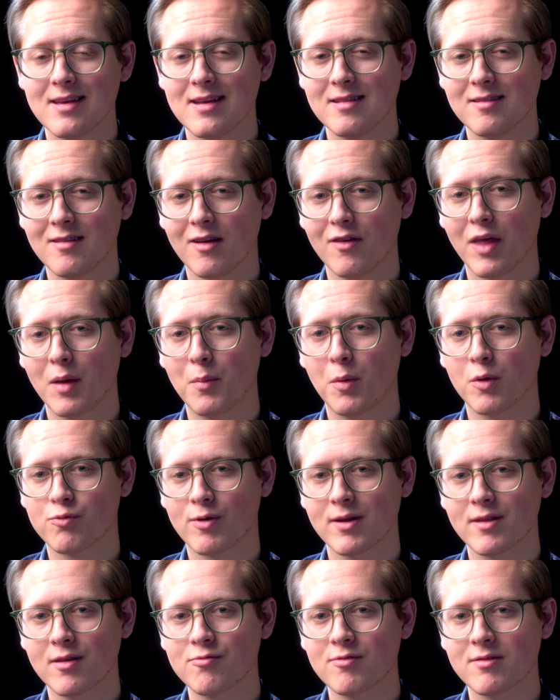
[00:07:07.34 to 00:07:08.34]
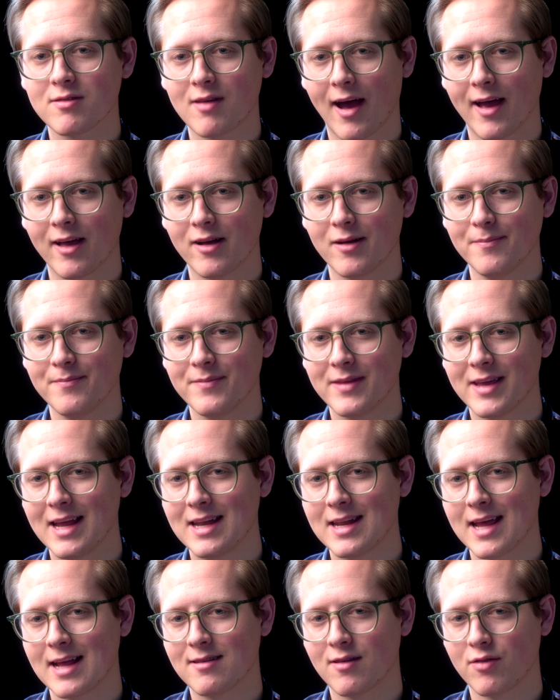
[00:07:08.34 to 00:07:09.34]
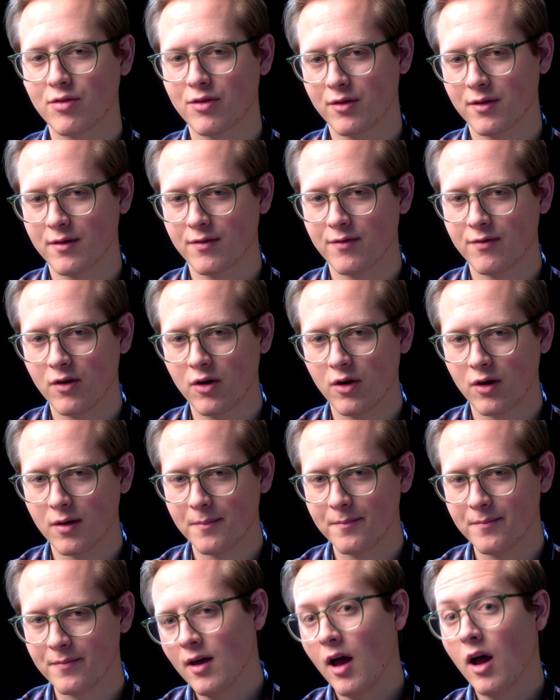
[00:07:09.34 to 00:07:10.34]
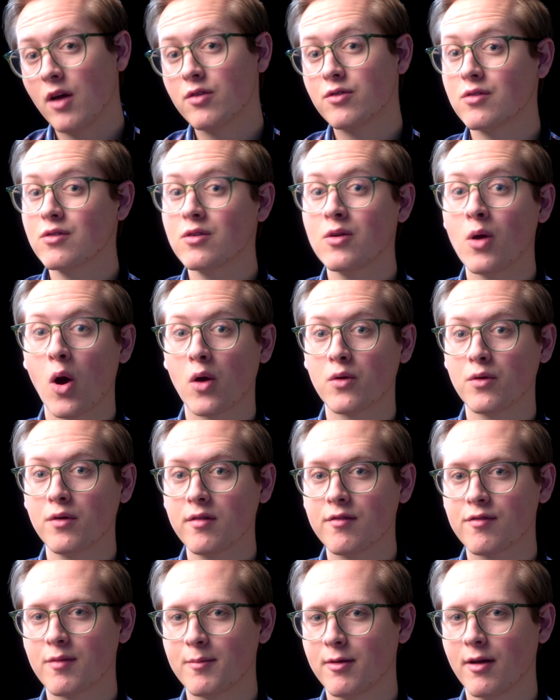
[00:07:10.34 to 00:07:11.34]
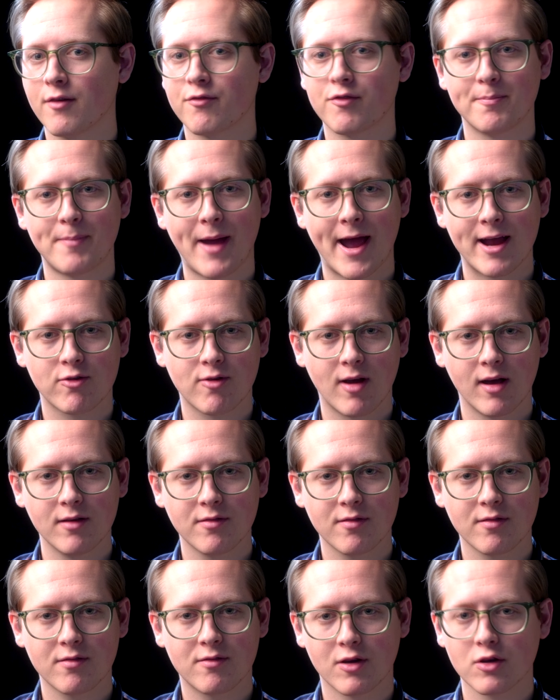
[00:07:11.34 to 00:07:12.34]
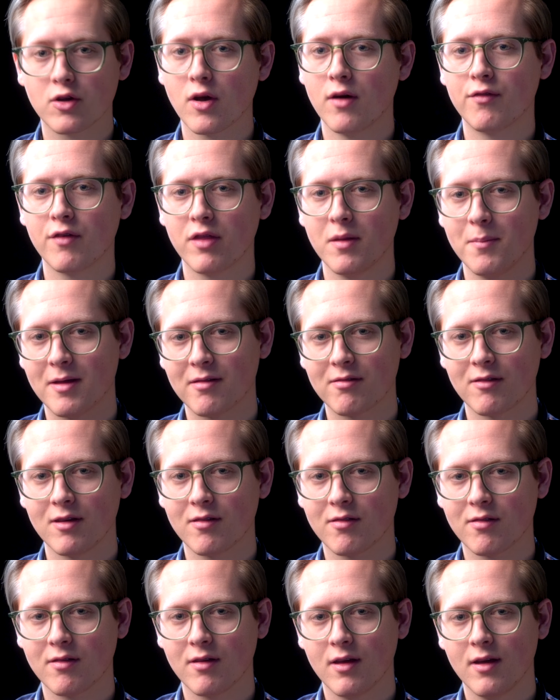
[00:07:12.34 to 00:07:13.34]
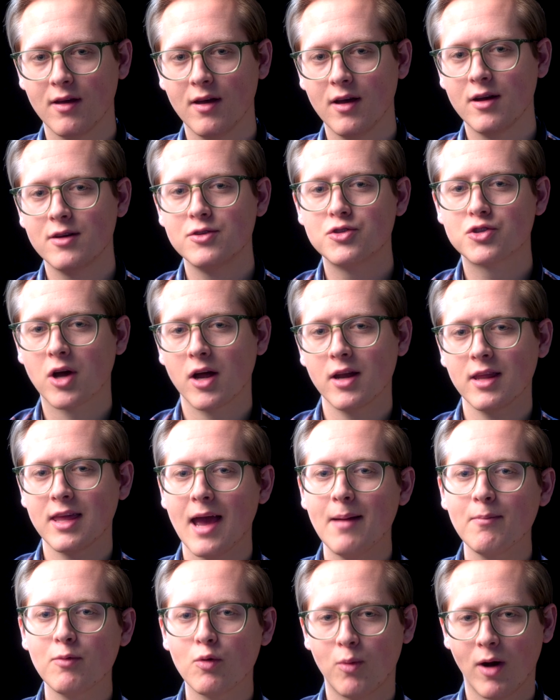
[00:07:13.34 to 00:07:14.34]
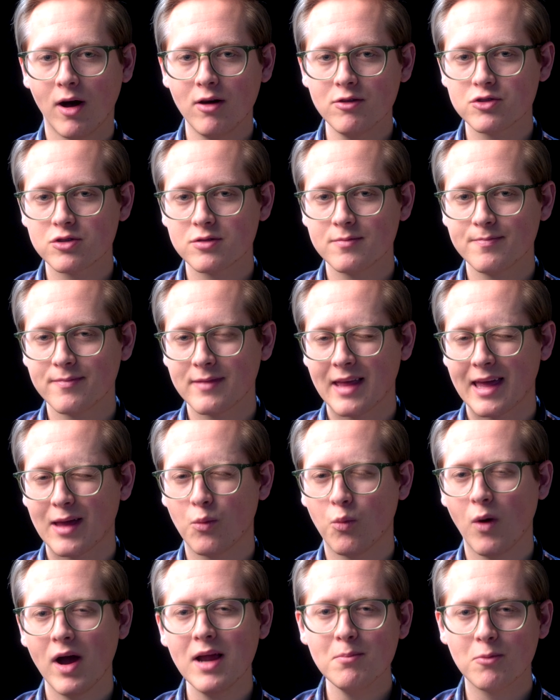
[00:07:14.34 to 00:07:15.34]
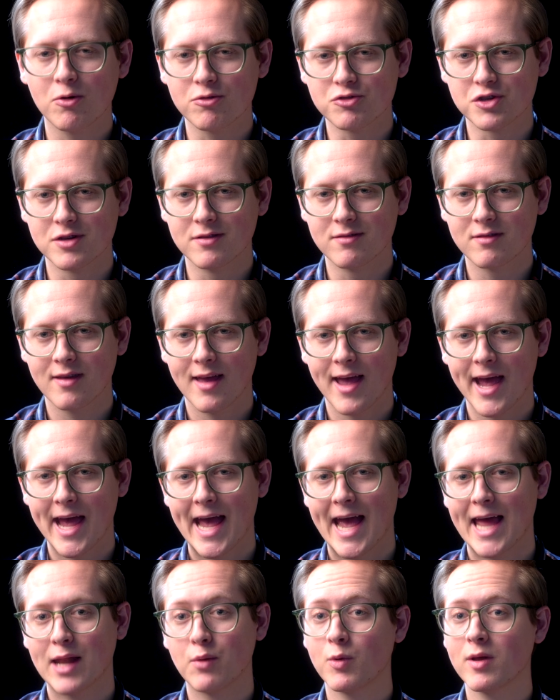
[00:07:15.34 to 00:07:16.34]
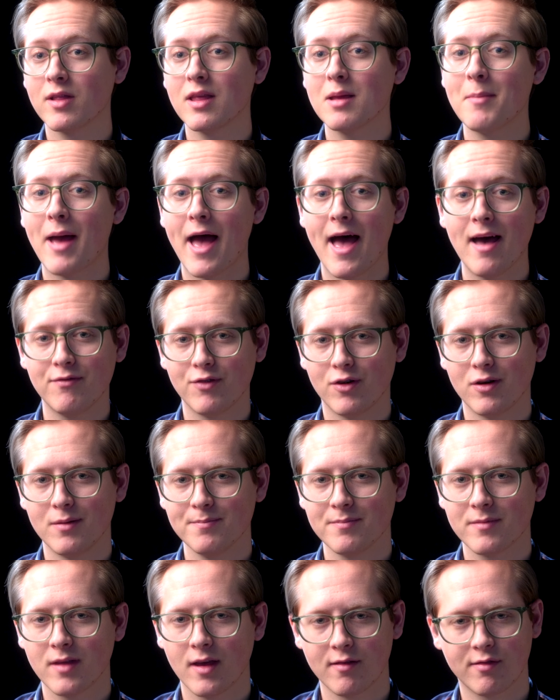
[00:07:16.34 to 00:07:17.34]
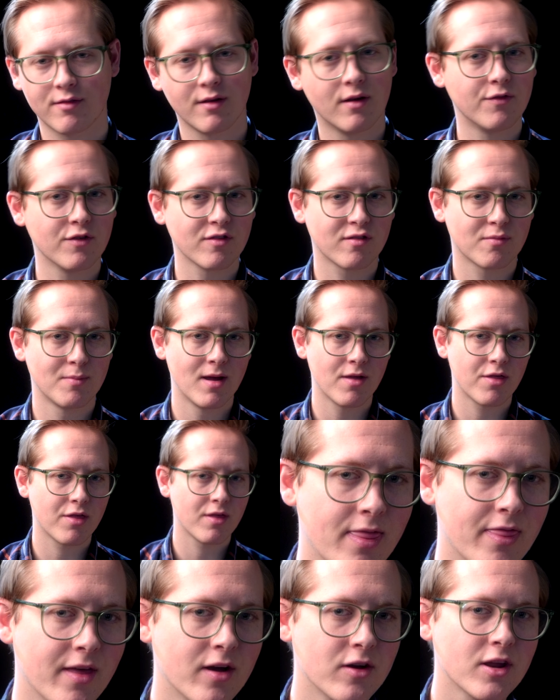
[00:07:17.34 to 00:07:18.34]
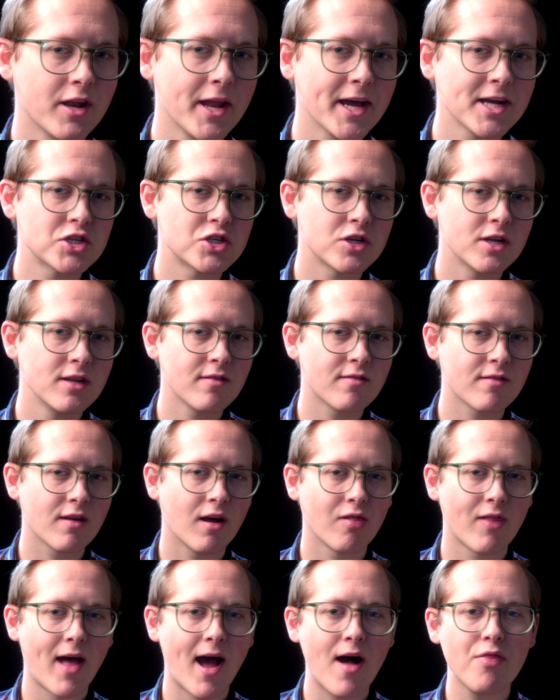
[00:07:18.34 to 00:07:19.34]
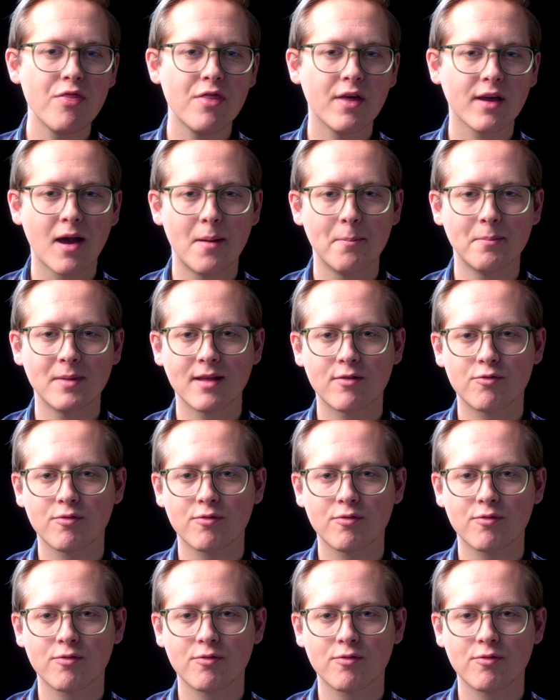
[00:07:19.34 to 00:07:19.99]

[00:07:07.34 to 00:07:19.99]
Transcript: until they were ready to retire in 1834. 2 new owners from different backgrounds took over the business: John Kempt Welch, a wine merchant, and William Evell, a silversmith. Their connections allowed the company to